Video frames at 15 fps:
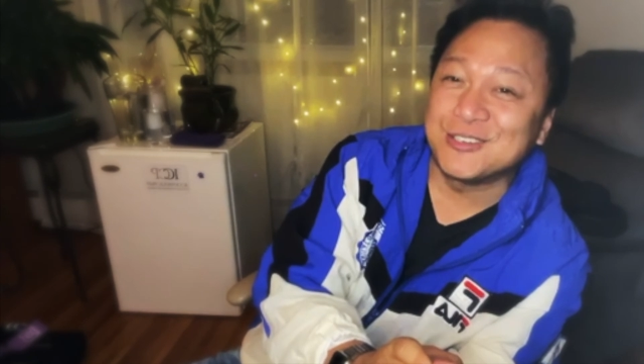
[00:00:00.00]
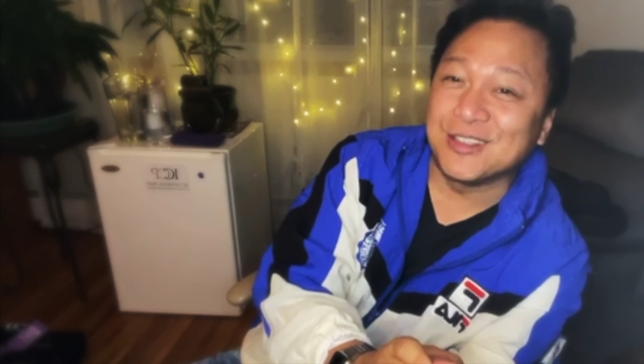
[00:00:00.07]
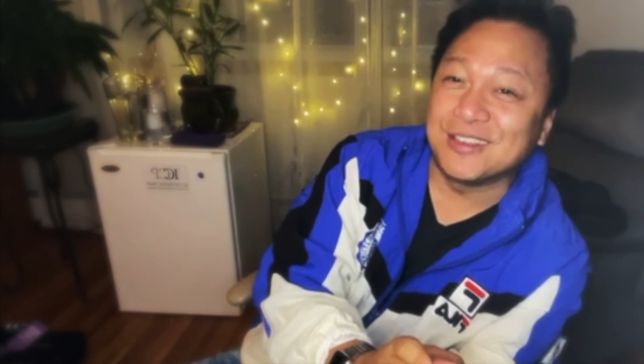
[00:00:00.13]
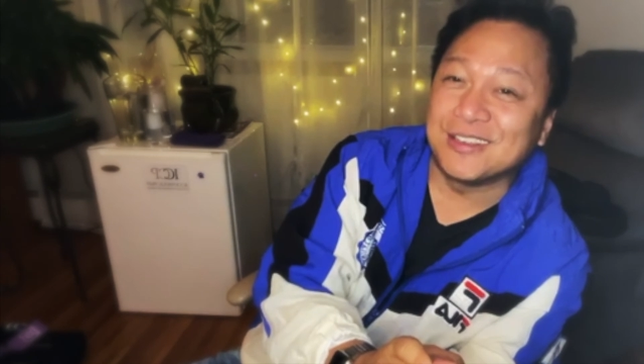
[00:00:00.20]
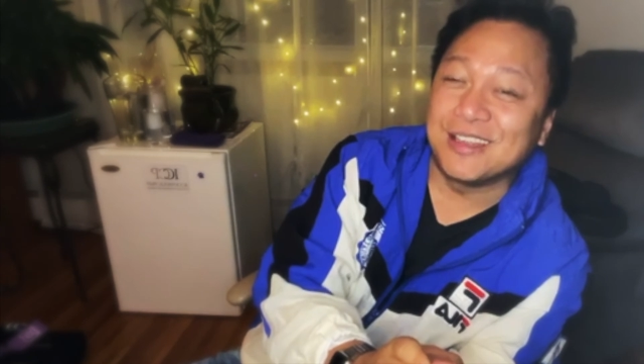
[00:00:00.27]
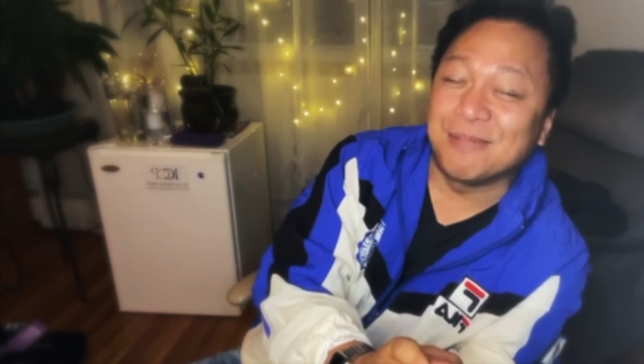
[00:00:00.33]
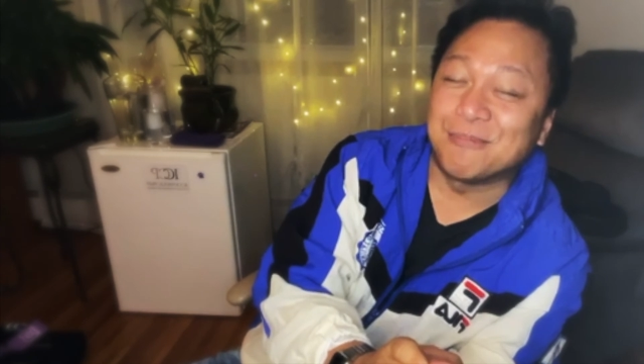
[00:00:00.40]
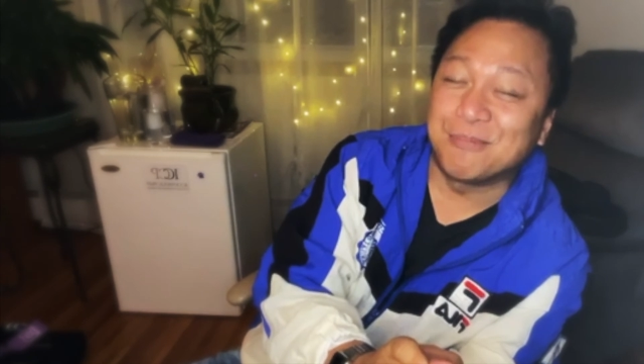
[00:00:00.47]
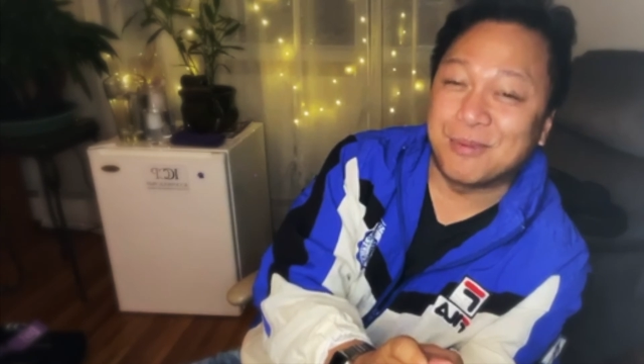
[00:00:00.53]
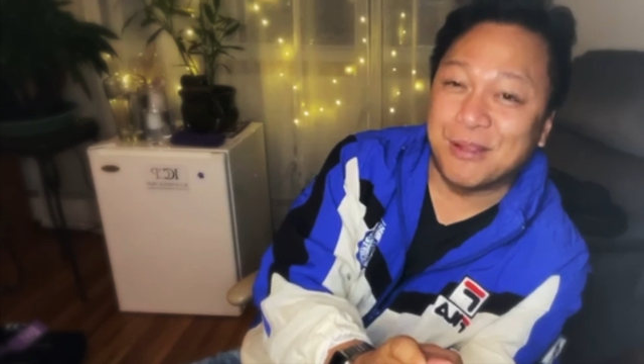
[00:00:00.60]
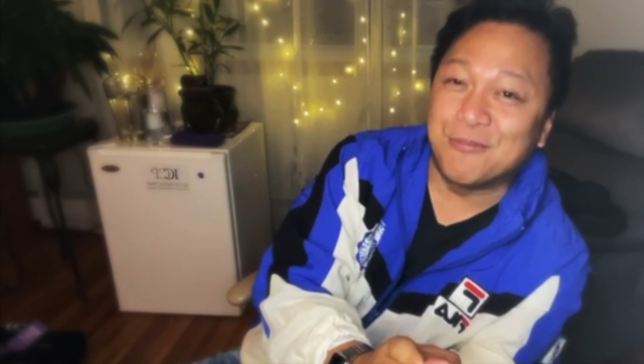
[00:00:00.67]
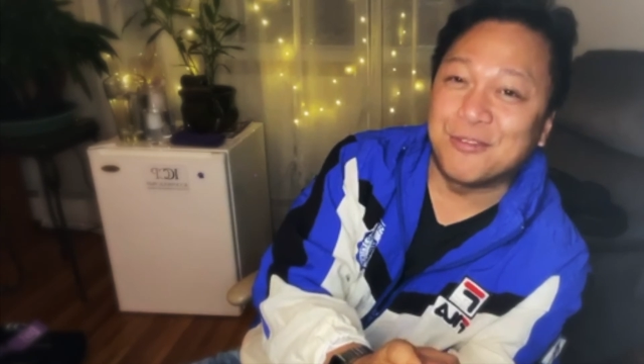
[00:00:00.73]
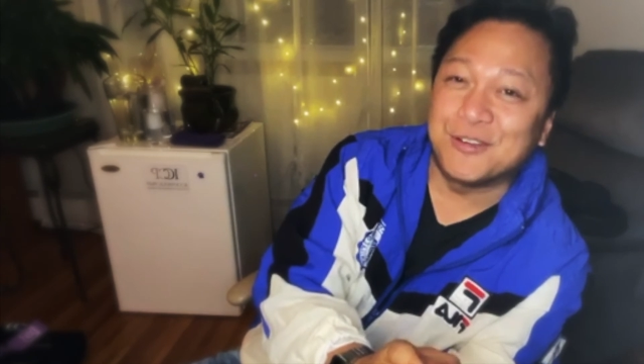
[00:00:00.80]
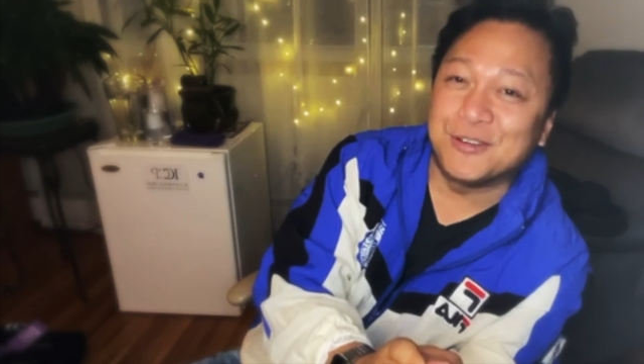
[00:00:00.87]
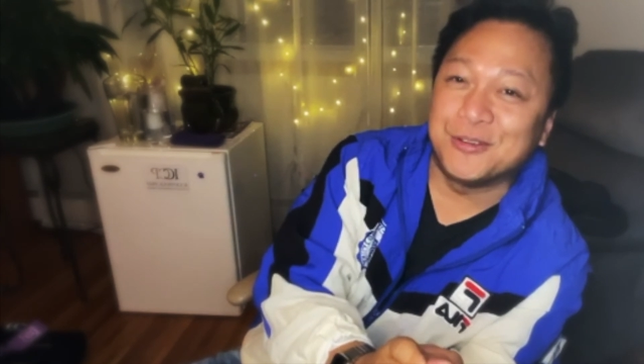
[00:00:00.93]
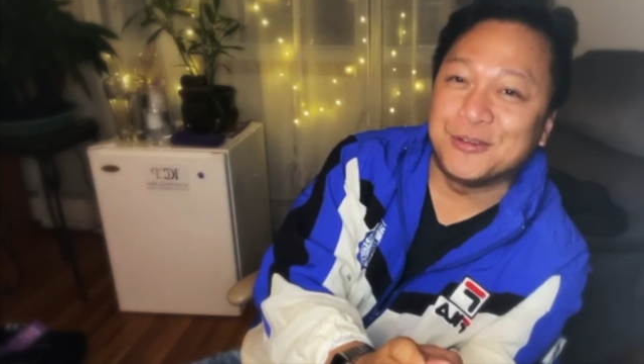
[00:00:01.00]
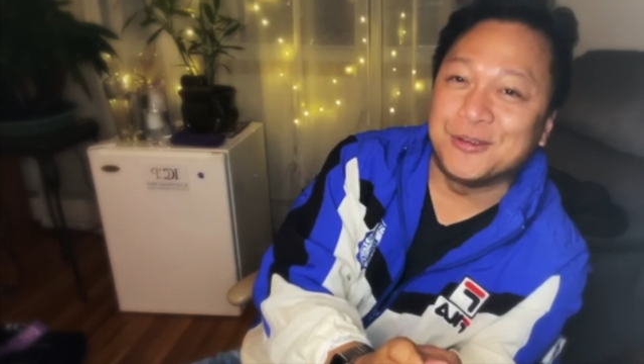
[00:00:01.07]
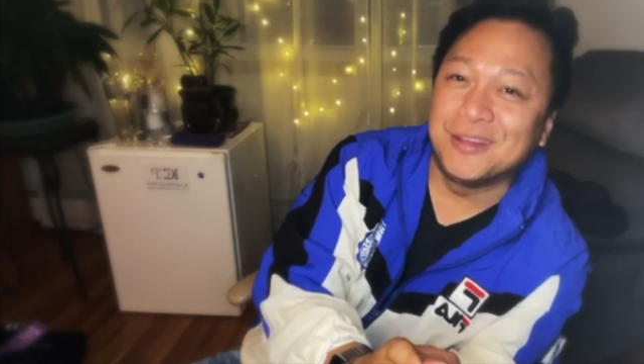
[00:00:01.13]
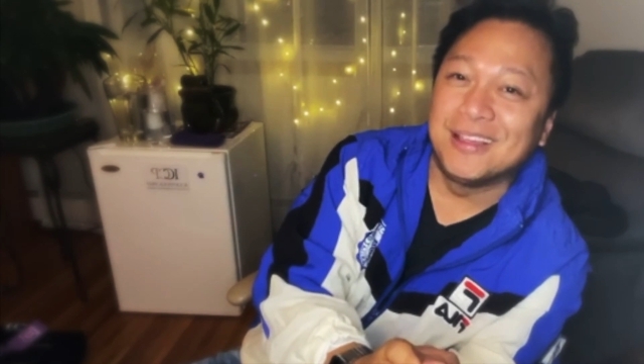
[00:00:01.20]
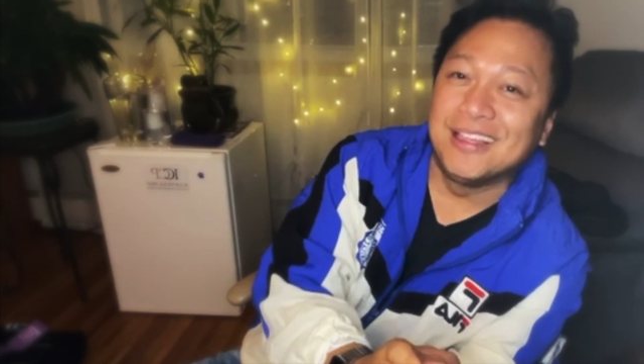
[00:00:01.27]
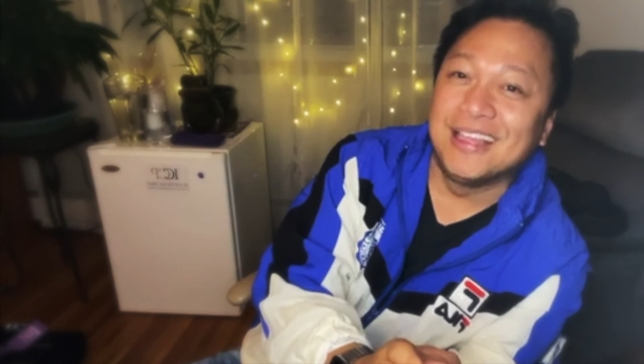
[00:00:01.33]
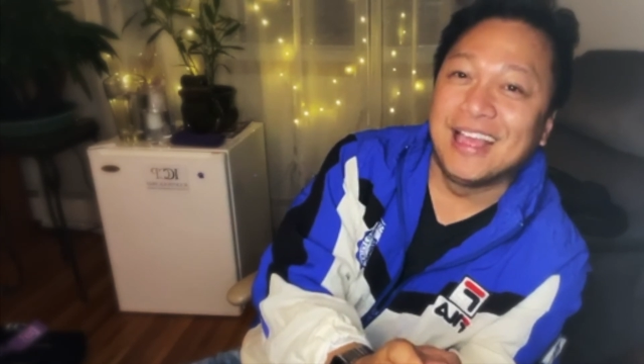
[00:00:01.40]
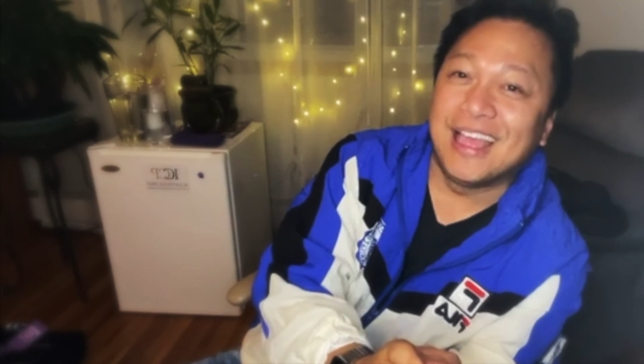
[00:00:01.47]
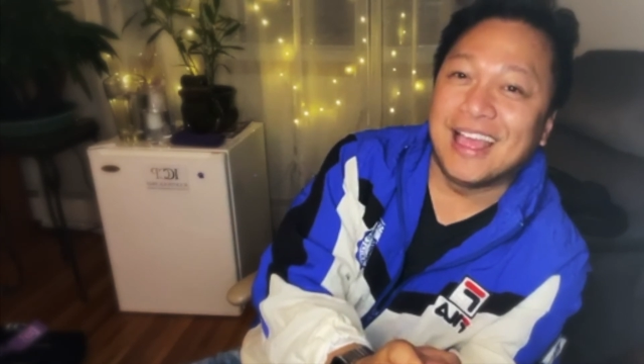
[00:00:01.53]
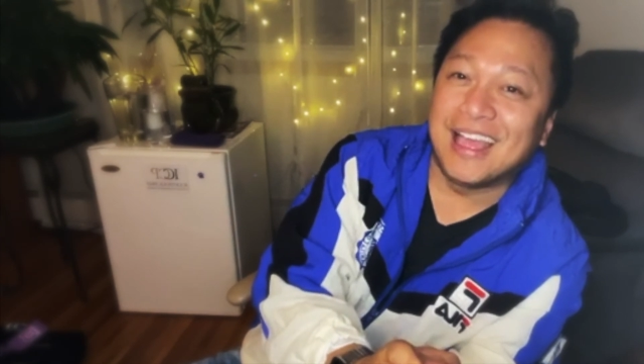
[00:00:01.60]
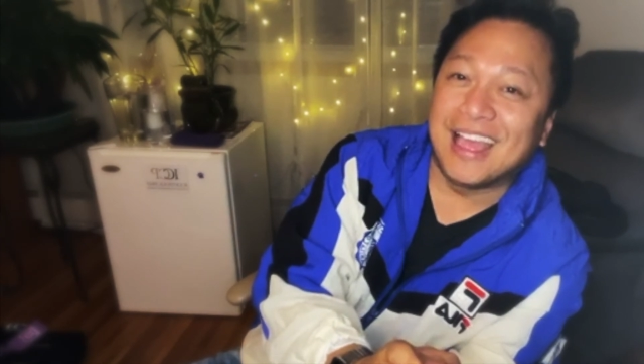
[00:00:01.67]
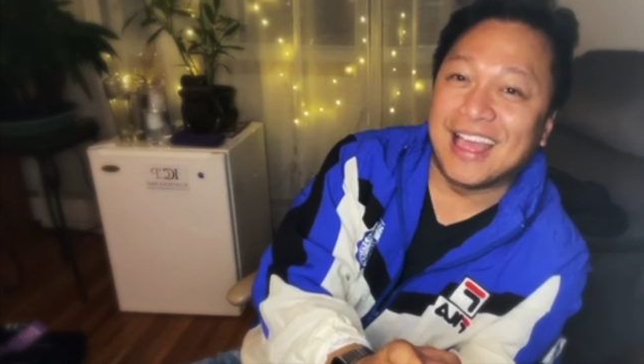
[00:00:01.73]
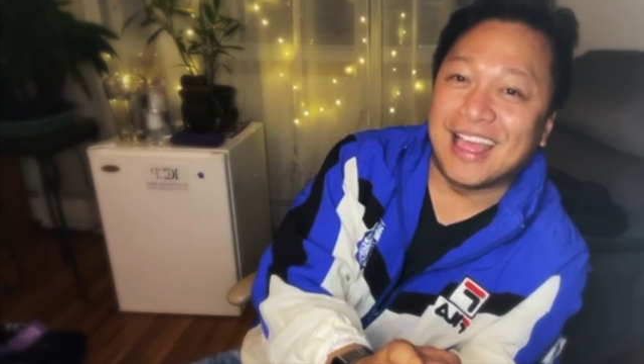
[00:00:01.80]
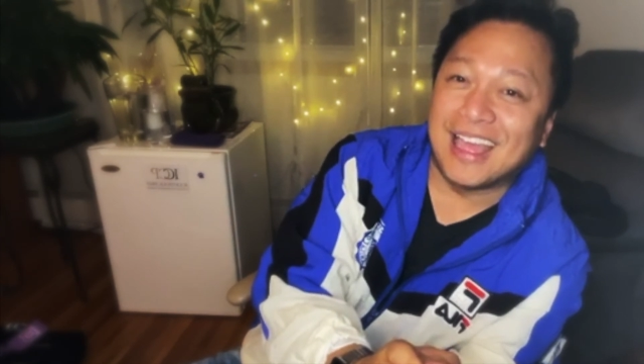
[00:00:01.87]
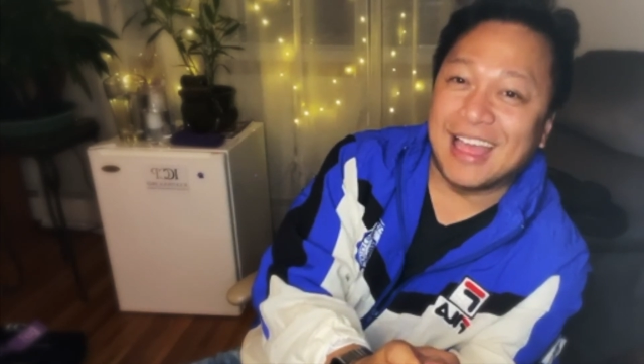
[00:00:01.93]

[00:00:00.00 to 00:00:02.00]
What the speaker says: and pray for you a